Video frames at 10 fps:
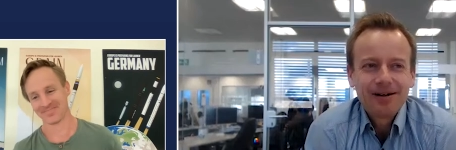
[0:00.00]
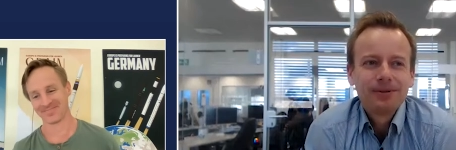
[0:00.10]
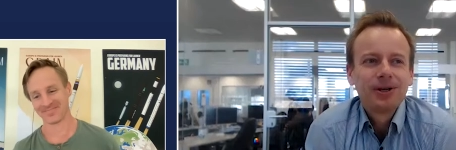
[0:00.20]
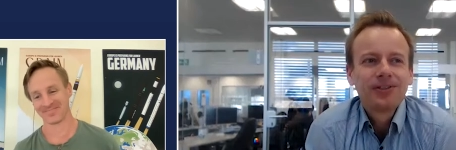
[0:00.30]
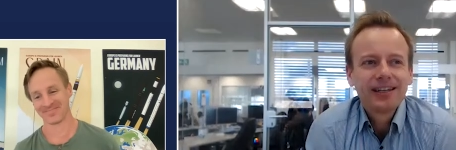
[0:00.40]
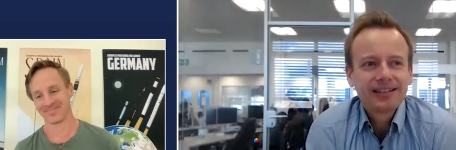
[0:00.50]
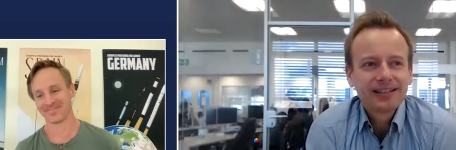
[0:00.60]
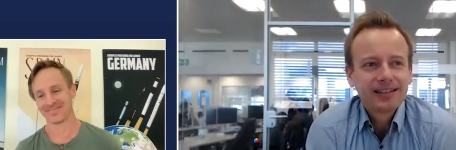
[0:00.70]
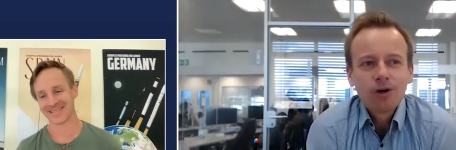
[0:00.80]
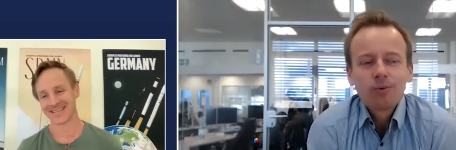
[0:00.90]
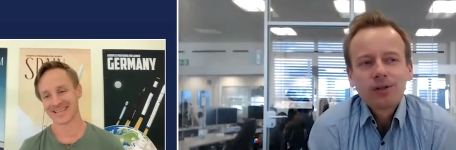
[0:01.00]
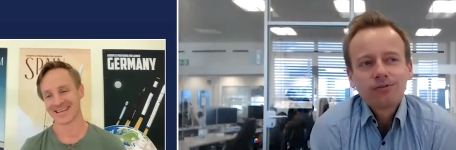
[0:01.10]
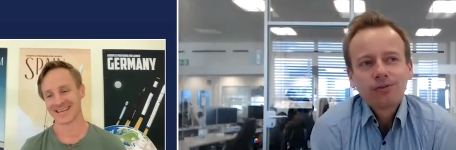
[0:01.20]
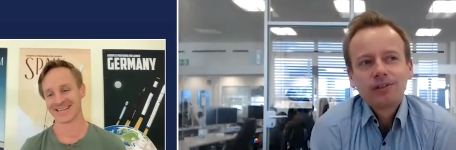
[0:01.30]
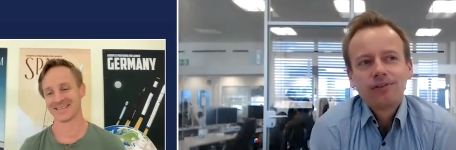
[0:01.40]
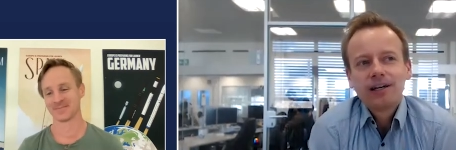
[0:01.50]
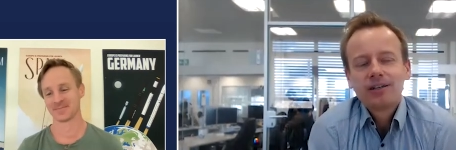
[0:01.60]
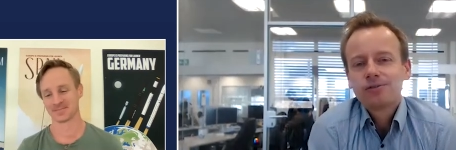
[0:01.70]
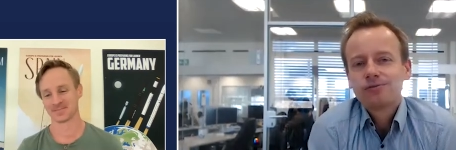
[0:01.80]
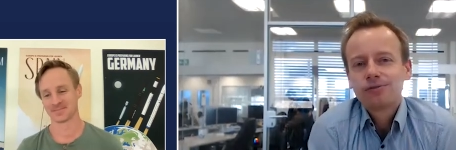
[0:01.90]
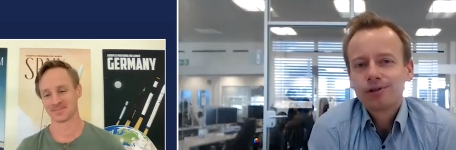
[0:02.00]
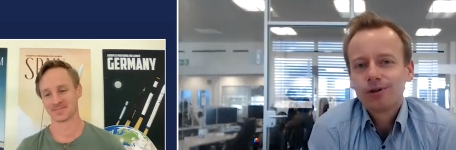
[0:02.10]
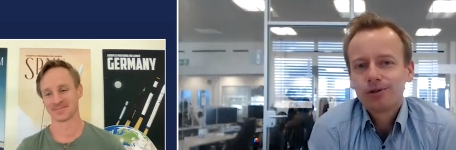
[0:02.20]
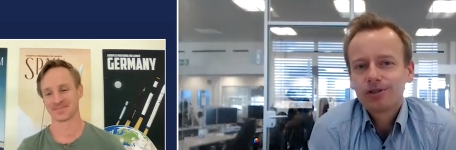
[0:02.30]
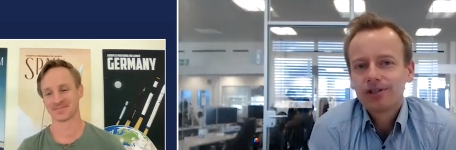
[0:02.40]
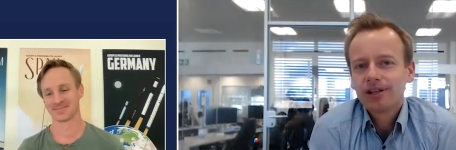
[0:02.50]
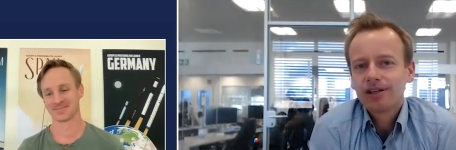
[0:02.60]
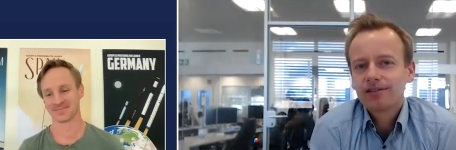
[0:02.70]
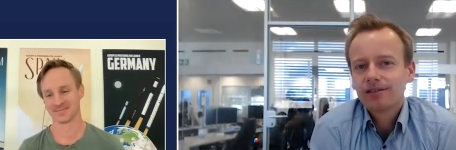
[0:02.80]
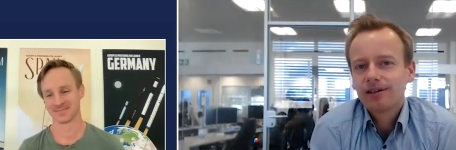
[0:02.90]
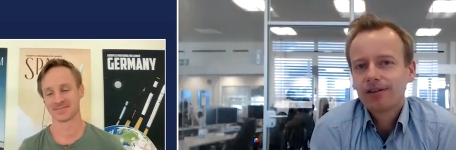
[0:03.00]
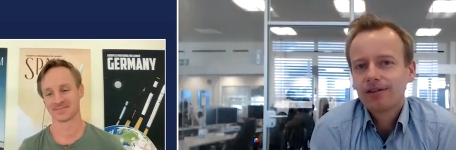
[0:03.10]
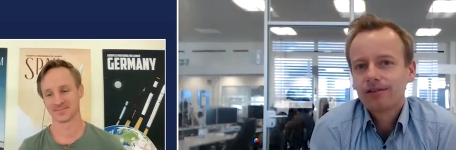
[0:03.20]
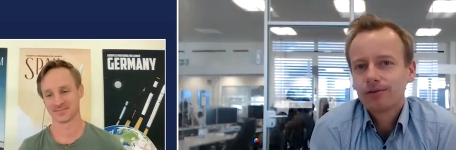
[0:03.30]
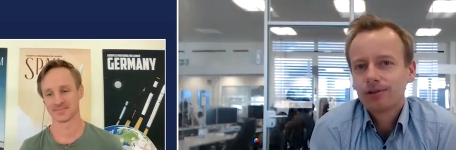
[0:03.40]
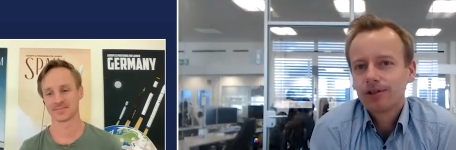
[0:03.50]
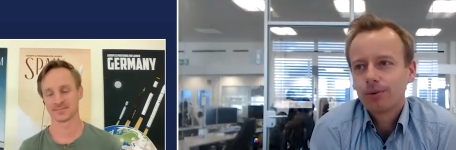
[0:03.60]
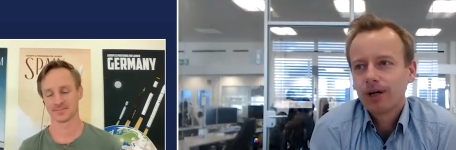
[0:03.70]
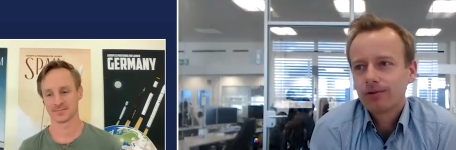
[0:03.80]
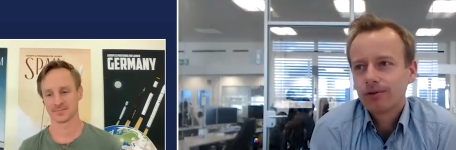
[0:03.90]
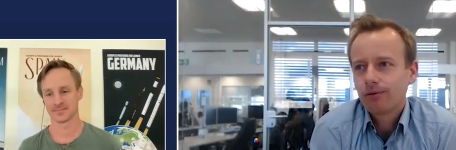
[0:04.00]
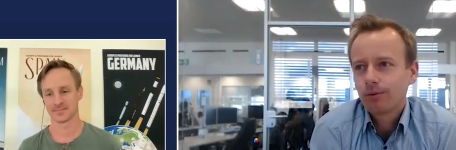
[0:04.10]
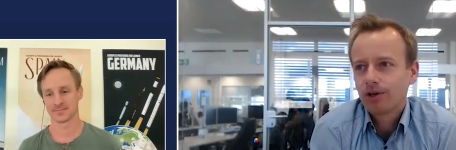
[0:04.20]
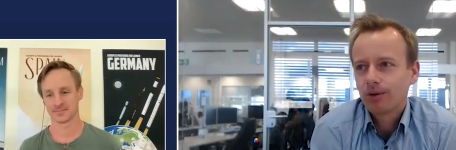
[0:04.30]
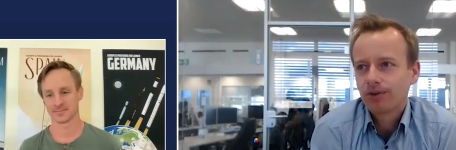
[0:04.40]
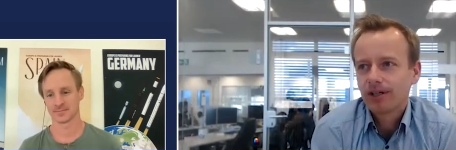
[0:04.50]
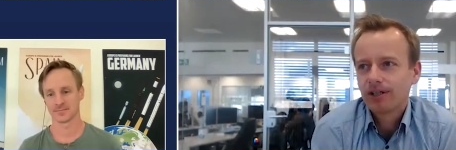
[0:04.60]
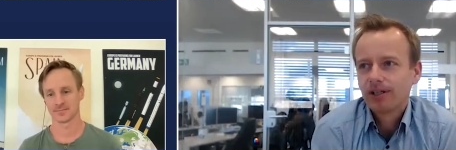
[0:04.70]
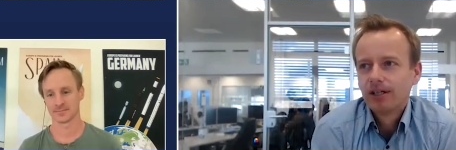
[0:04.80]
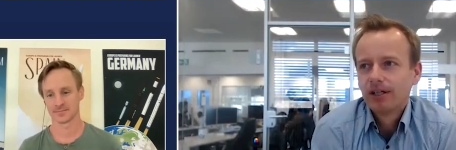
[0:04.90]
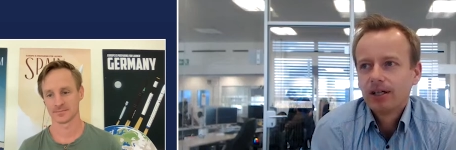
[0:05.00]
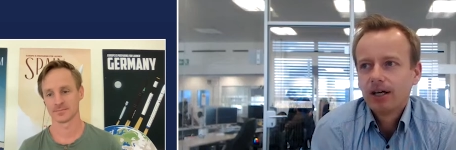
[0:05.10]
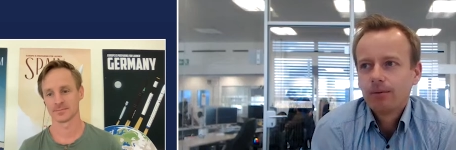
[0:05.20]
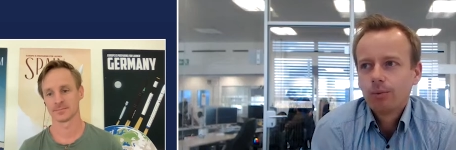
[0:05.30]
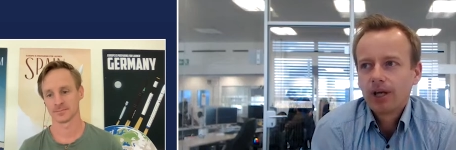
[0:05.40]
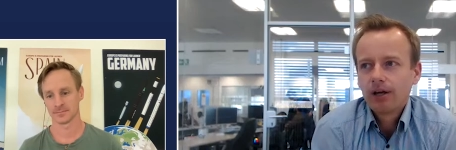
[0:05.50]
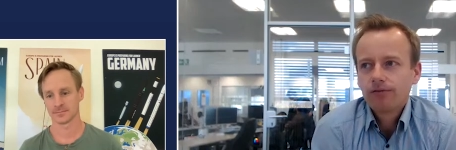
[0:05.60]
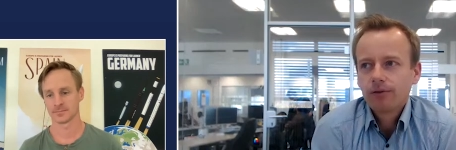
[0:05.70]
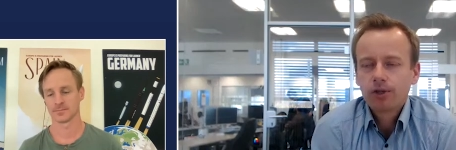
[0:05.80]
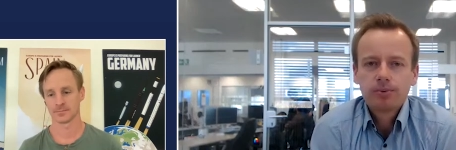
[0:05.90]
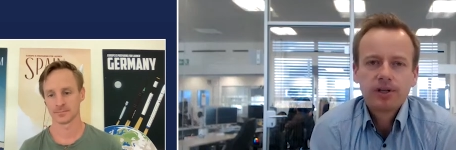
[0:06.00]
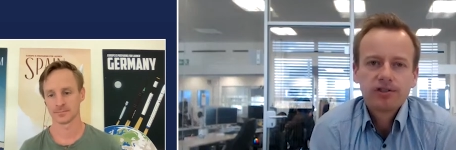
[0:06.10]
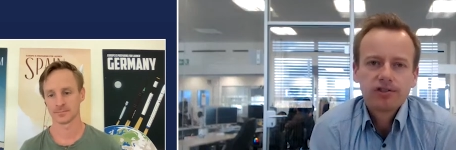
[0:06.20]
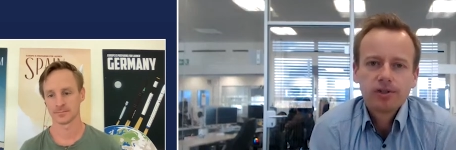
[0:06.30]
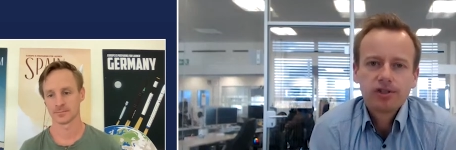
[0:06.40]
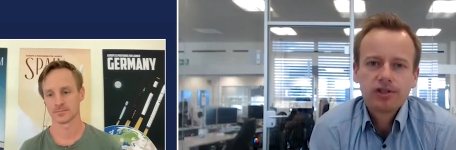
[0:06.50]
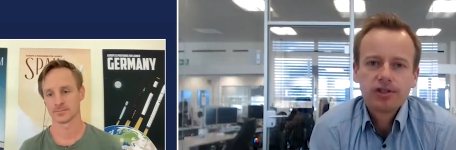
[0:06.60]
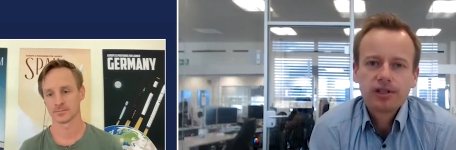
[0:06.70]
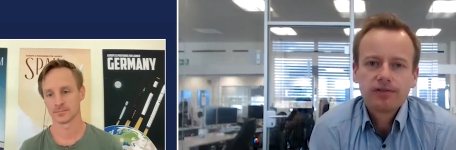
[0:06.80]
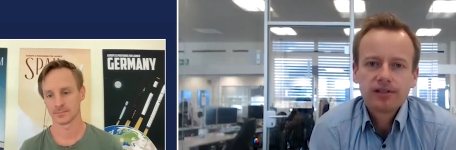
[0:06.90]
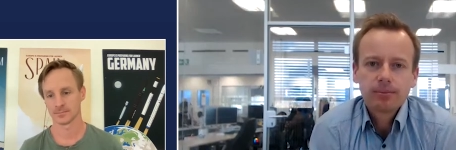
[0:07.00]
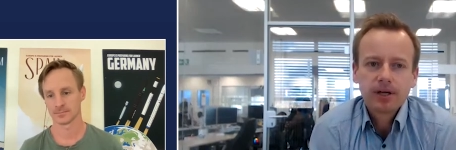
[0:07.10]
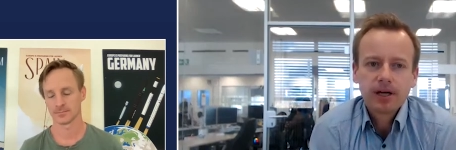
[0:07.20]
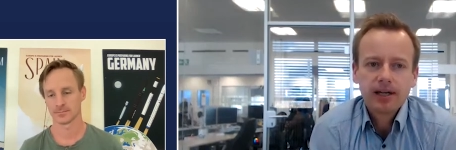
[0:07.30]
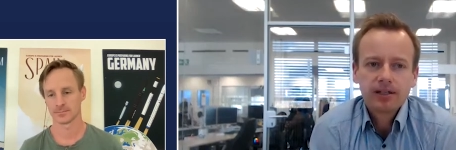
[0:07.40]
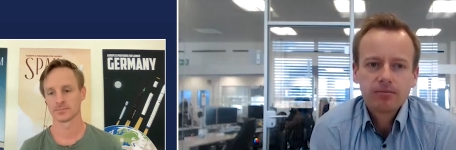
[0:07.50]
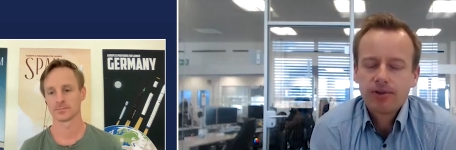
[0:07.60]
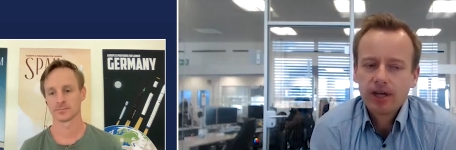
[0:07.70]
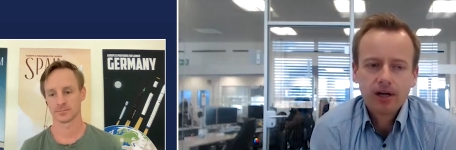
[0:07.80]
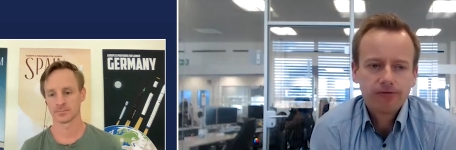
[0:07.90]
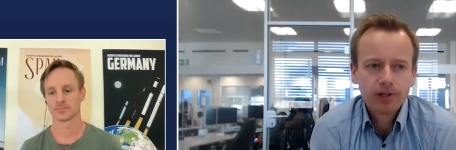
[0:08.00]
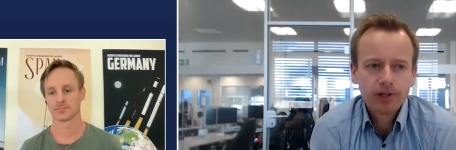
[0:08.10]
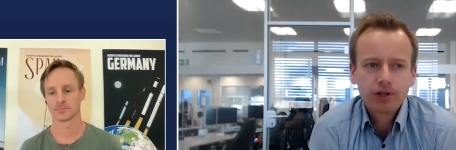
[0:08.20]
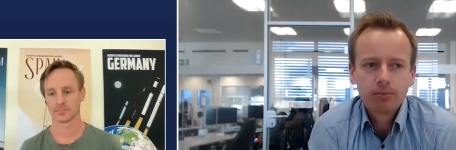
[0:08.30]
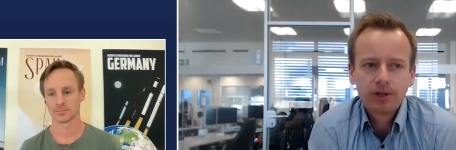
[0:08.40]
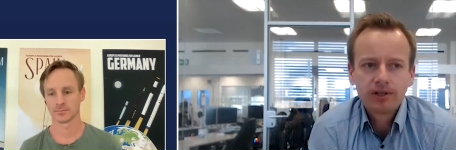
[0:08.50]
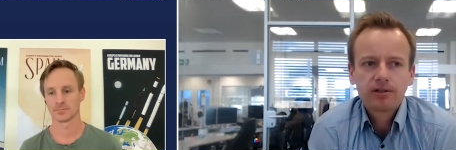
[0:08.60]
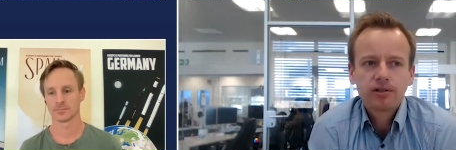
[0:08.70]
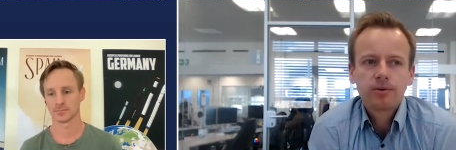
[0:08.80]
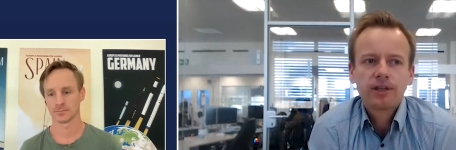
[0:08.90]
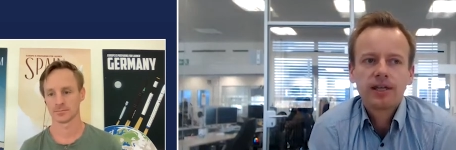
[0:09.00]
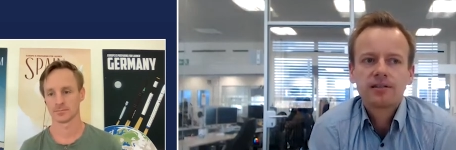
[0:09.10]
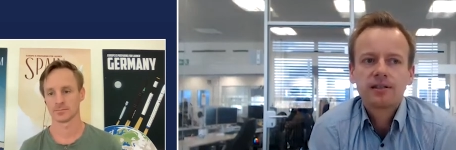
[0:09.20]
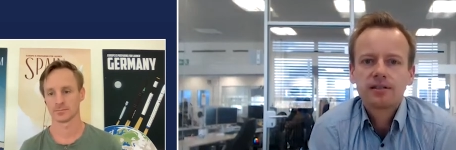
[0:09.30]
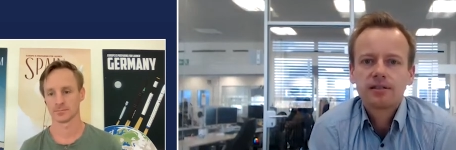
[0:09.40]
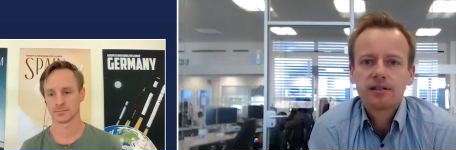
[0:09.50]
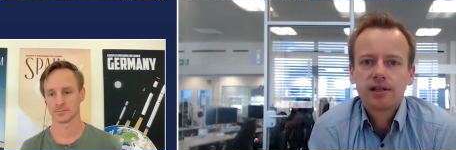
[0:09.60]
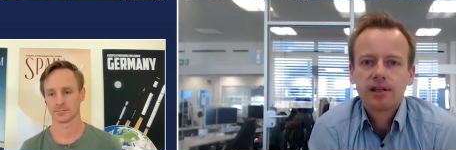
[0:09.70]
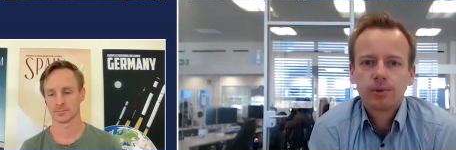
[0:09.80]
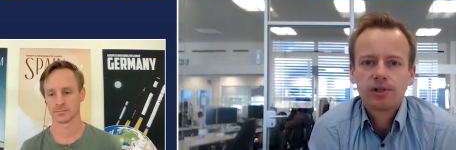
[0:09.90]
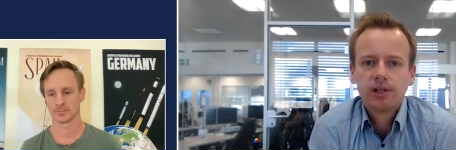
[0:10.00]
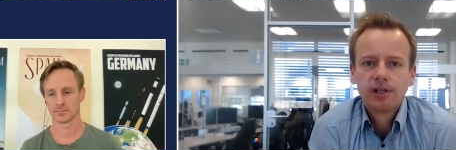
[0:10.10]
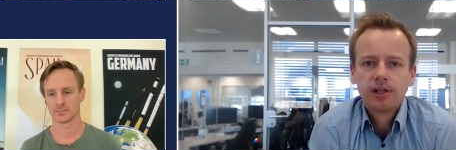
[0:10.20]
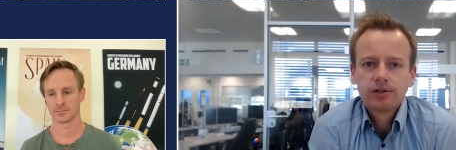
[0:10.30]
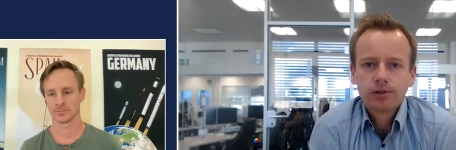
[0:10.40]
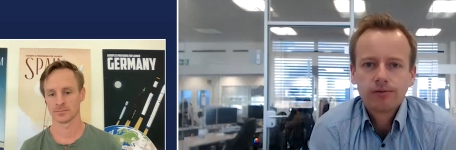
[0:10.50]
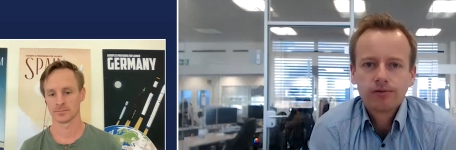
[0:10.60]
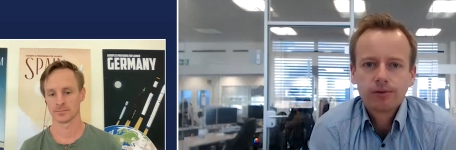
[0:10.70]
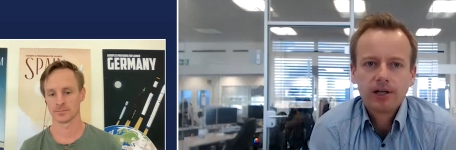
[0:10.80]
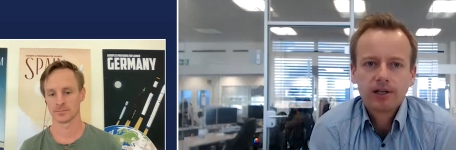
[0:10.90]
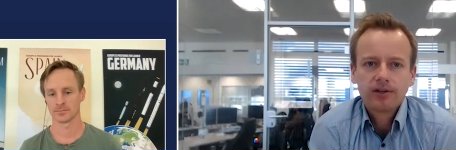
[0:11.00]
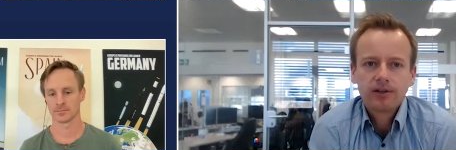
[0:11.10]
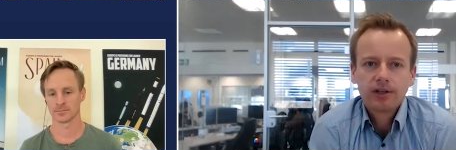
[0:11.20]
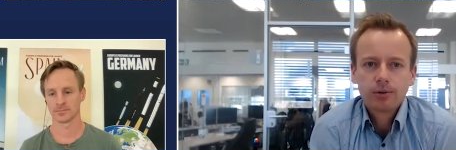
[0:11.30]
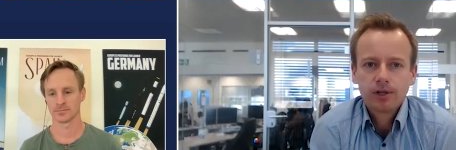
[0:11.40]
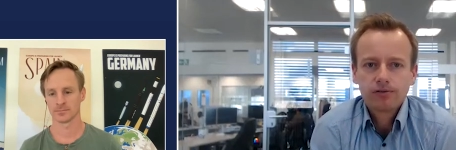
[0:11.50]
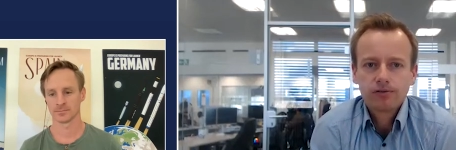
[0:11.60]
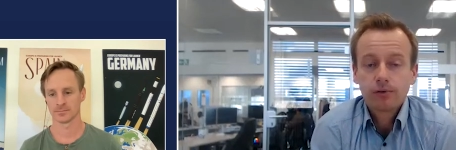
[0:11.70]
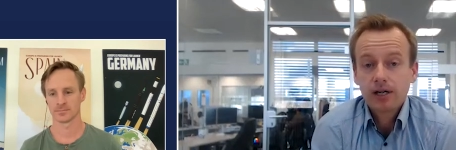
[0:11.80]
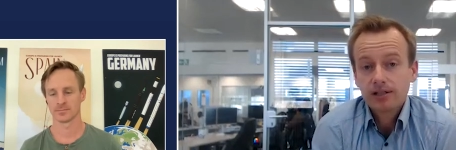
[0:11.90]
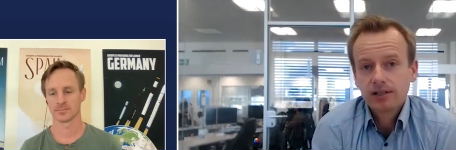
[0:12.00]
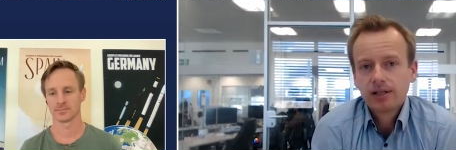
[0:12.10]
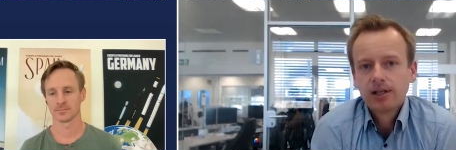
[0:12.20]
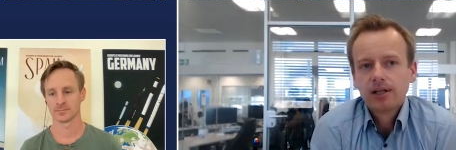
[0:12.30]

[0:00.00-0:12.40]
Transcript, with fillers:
Speaker 1: Beyond that, uh, no, we are not fully financed to first launch, and that's uh, I think fully aware to everyone out there. Um, we have OHB as a strategic investor behind. They are fully committed. So in that sense, uh, that will solve the part in the equation for us.